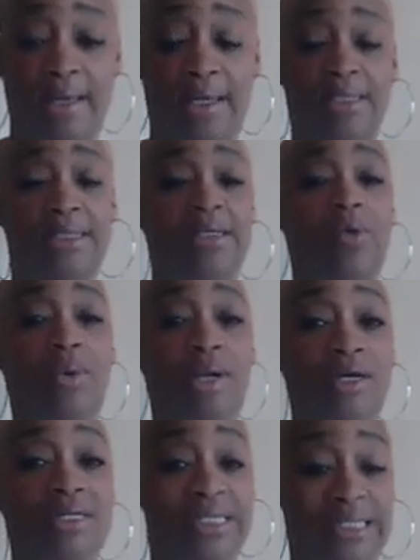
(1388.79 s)
someone
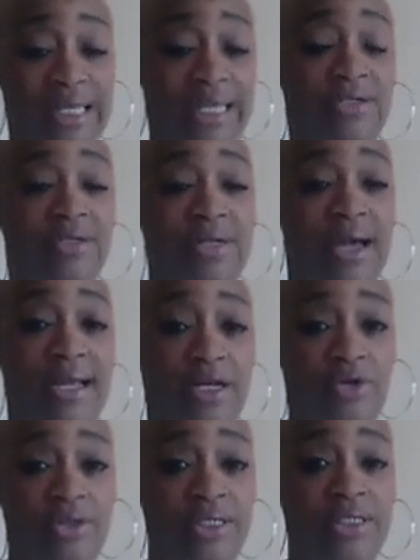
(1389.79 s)
else's cancer
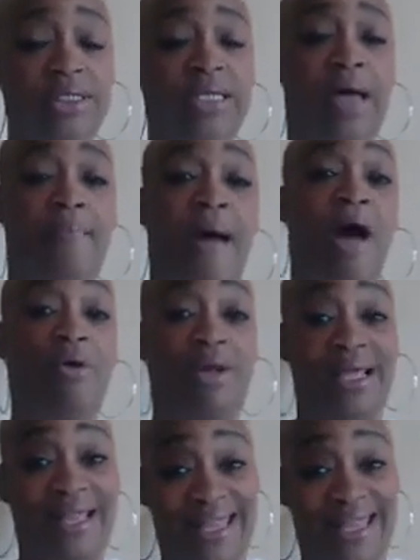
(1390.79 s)
diagnosis about